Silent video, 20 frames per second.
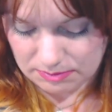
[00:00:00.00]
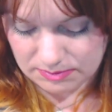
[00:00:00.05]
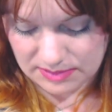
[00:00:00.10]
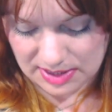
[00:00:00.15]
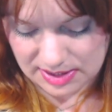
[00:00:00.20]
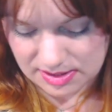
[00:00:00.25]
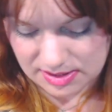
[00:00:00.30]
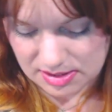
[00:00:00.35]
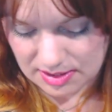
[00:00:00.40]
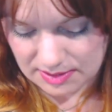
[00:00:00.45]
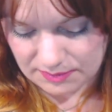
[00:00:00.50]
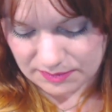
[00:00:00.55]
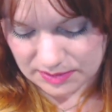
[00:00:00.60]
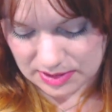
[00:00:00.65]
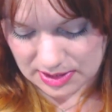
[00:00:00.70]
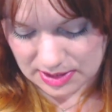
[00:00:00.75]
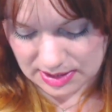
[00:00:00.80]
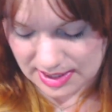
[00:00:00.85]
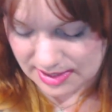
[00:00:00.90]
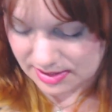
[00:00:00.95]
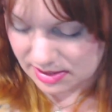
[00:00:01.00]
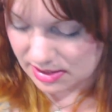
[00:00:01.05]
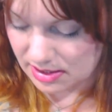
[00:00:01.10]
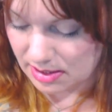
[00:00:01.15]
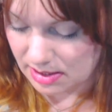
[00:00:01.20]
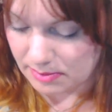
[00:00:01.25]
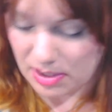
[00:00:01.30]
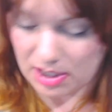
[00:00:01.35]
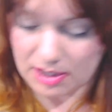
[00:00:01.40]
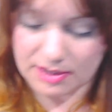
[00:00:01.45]
Oh, that's not even the
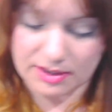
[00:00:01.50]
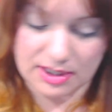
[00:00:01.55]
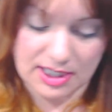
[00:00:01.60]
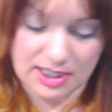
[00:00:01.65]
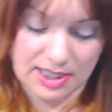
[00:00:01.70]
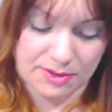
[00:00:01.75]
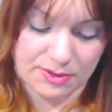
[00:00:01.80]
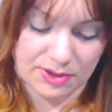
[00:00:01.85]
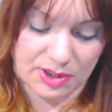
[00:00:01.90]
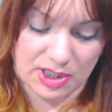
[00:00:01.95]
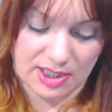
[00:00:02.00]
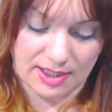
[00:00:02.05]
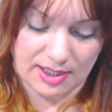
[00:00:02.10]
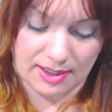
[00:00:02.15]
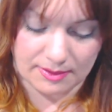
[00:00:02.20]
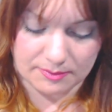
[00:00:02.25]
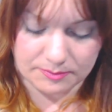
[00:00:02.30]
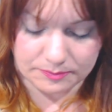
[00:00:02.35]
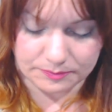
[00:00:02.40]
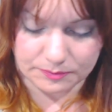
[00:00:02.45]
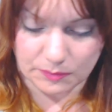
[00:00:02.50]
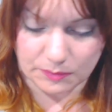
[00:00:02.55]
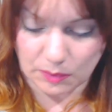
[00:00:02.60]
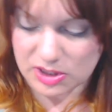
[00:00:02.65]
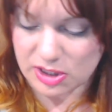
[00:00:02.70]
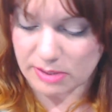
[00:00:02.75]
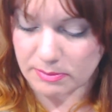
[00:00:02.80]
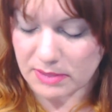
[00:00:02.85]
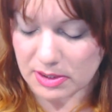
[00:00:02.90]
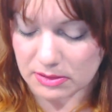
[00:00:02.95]
last thing I bought. The other thing,
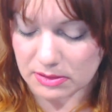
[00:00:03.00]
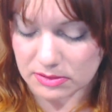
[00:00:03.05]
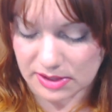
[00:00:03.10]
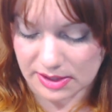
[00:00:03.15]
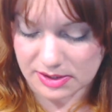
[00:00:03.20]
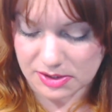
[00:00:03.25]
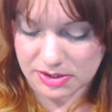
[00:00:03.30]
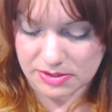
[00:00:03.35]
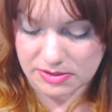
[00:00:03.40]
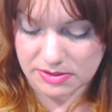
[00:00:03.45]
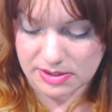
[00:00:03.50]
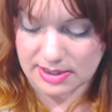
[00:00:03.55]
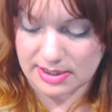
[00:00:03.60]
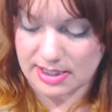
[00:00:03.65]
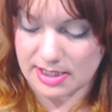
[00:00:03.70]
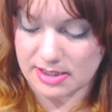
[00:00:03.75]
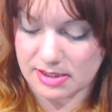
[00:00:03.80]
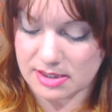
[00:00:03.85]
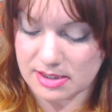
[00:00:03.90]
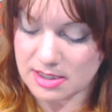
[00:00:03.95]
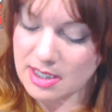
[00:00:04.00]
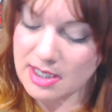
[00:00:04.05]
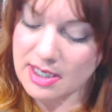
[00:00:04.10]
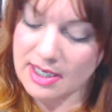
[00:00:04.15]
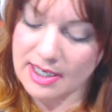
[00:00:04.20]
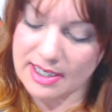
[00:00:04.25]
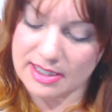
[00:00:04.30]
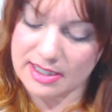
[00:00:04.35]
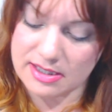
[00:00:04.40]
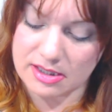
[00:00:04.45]
which I'm all done using this,
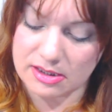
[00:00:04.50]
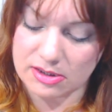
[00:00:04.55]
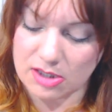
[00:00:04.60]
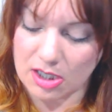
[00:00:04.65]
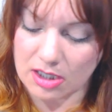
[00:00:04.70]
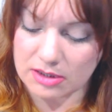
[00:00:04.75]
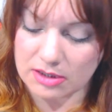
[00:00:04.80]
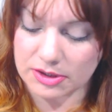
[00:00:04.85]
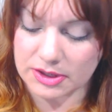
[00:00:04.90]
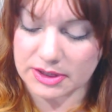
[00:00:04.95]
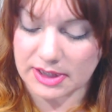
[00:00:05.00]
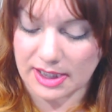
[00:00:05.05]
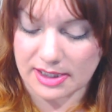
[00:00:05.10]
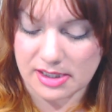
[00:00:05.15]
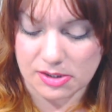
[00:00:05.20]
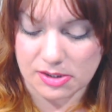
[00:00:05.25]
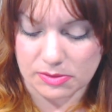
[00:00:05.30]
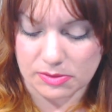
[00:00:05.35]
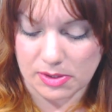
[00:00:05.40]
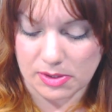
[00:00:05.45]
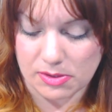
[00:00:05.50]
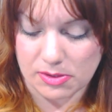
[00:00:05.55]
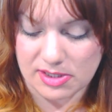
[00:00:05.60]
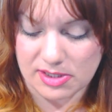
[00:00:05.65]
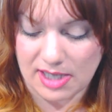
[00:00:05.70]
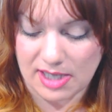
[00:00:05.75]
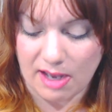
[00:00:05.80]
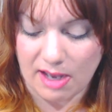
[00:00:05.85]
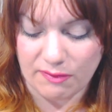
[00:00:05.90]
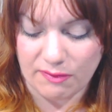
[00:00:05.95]
is the Dr. Dennis
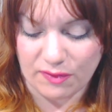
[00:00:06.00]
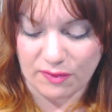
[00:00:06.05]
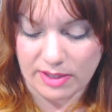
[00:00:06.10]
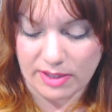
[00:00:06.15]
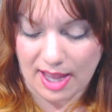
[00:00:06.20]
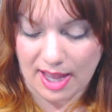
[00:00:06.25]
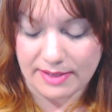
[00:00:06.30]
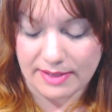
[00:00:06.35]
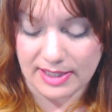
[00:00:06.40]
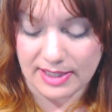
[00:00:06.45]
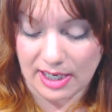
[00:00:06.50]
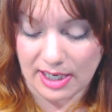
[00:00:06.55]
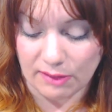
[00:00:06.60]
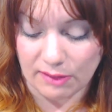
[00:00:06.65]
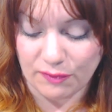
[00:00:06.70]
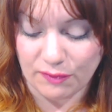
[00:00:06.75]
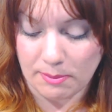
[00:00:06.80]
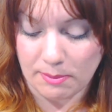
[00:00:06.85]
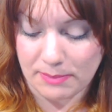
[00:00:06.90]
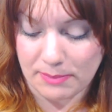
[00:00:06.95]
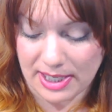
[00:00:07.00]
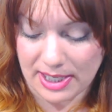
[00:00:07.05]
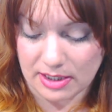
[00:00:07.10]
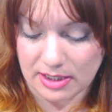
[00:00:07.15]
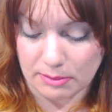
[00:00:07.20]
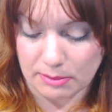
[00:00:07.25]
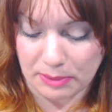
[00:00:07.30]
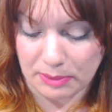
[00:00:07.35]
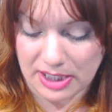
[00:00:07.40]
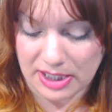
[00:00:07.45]
Gross Alpha
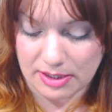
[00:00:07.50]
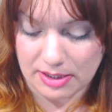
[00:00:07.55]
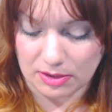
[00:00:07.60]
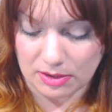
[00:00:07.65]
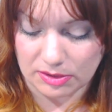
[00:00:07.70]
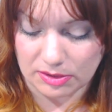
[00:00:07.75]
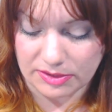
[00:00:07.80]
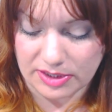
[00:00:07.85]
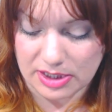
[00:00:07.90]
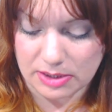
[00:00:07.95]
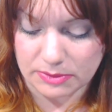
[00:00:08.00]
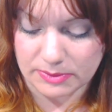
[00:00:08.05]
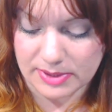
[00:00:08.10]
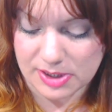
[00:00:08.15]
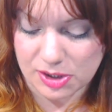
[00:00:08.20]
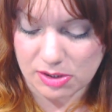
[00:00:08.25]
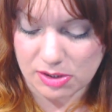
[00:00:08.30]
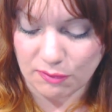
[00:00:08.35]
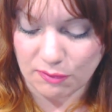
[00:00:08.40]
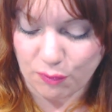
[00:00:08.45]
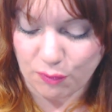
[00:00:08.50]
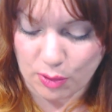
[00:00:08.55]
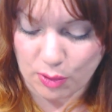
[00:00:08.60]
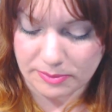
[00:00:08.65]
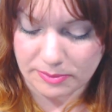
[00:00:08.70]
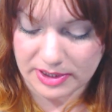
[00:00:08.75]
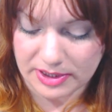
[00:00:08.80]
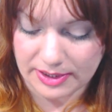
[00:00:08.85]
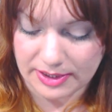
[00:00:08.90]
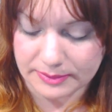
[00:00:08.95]
Beta Peel, the original
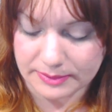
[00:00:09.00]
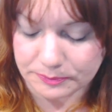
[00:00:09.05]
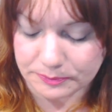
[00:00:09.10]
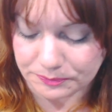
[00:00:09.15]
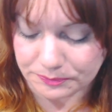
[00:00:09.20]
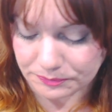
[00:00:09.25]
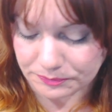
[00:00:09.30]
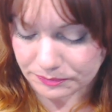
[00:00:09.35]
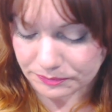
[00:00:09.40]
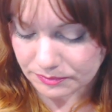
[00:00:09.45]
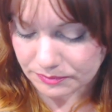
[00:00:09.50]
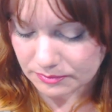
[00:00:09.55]
formula.